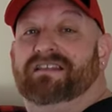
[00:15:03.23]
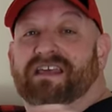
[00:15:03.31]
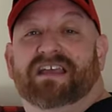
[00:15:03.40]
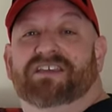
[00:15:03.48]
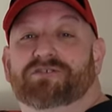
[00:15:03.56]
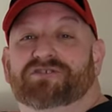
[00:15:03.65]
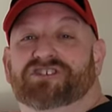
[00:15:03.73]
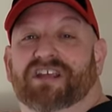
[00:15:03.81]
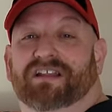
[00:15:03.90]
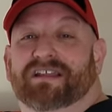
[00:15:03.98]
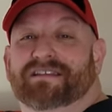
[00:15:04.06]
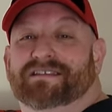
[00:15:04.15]
Thank you,
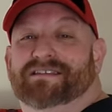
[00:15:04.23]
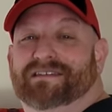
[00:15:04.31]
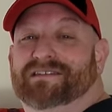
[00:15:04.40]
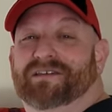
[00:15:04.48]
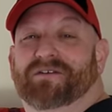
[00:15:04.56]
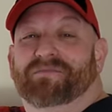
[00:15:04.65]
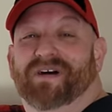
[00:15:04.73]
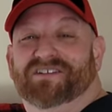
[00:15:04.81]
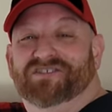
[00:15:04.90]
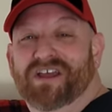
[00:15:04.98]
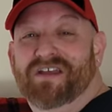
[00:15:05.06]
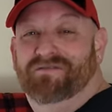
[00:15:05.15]
Chillins, so
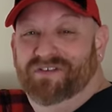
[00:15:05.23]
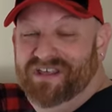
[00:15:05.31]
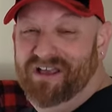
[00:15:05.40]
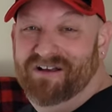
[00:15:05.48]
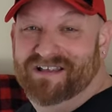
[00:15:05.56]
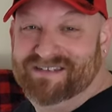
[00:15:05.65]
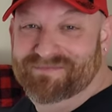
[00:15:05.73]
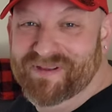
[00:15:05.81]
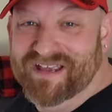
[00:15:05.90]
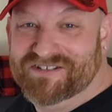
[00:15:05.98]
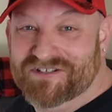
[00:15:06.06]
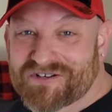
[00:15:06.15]
much for the awesome
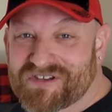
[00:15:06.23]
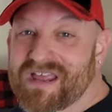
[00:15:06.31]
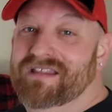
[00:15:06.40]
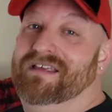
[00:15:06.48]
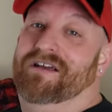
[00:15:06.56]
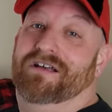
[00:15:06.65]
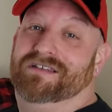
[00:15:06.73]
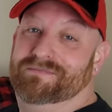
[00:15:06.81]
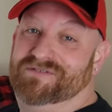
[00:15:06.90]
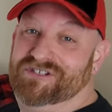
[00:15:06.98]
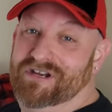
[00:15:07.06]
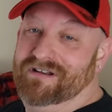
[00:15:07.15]
pictures, the
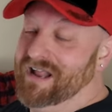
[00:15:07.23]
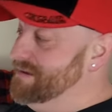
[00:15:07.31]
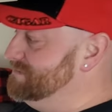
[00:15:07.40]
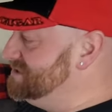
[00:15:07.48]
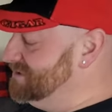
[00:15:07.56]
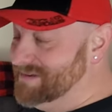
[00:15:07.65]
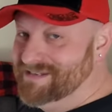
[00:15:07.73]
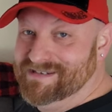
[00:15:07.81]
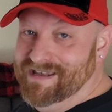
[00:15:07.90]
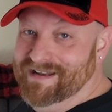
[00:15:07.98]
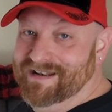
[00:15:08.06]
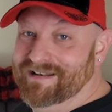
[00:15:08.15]
awesome shirt. I am so
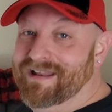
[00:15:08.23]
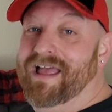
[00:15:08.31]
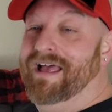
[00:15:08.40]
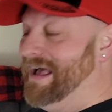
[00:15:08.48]
excited.